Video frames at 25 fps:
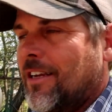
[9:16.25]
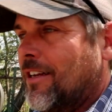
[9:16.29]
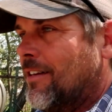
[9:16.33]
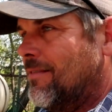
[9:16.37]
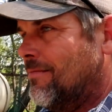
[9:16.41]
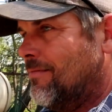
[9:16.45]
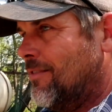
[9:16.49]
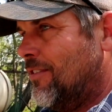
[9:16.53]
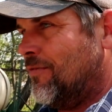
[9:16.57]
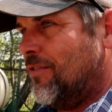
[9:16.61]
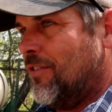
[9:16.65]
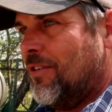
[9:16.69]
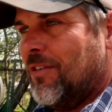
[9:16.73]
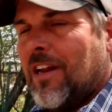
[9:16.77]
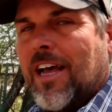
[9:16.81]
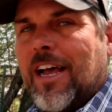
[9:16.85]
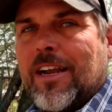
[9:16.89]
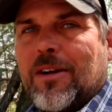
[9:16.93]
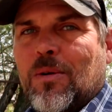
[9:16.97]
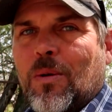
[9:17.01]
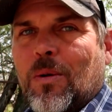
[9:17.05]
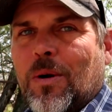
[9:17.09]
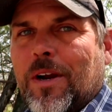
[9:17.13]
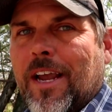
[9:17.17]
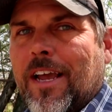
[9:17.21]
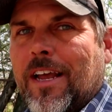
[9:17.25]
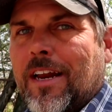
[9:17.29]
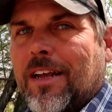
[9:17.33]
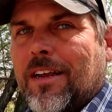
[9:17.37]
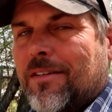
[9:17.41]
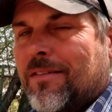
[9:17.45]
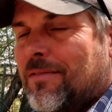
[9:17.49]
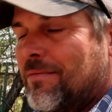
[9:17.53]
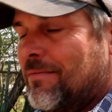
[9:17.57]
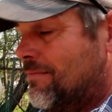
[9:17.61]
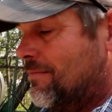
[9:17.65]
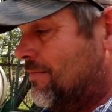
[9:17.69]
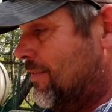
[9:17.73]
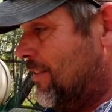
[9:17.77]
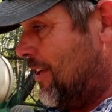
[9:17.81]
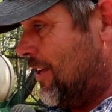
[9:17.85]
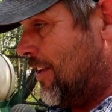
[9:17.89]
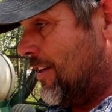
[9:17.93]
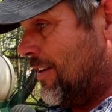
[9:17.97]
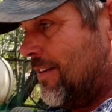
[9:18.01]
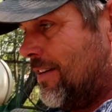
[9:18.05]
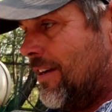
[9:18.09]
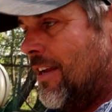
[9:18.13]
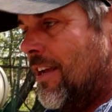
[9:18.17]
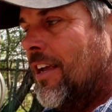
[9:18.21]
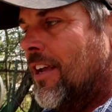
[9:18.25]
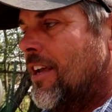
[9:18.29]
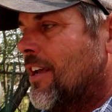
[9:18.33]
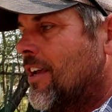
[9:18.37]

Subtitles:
And if you like organic, then,